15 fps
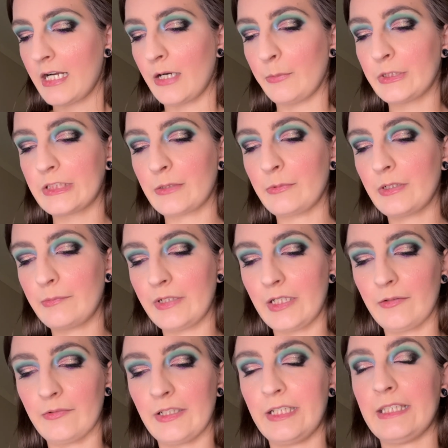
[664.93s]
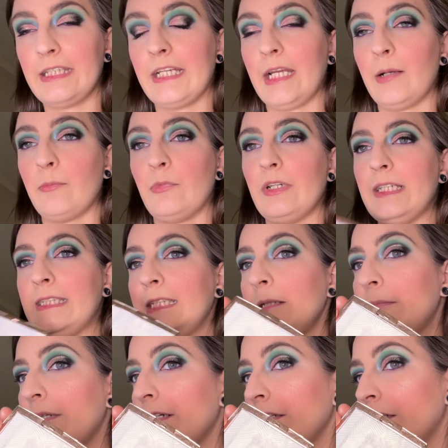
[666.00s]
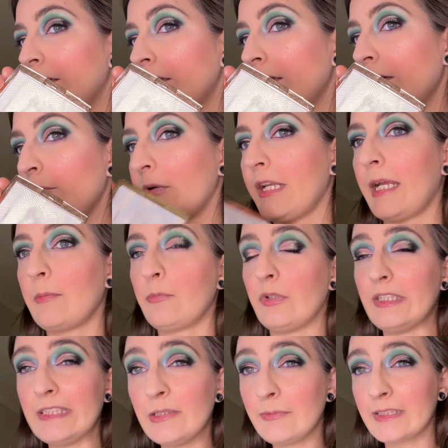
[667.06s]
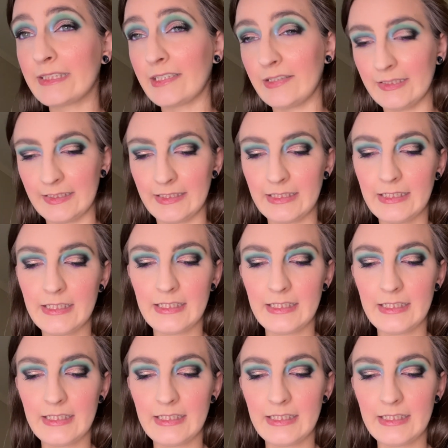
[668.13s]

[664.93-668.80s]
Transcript: I wish I would have been able to get the Amrezy, but when Amrezy was selling,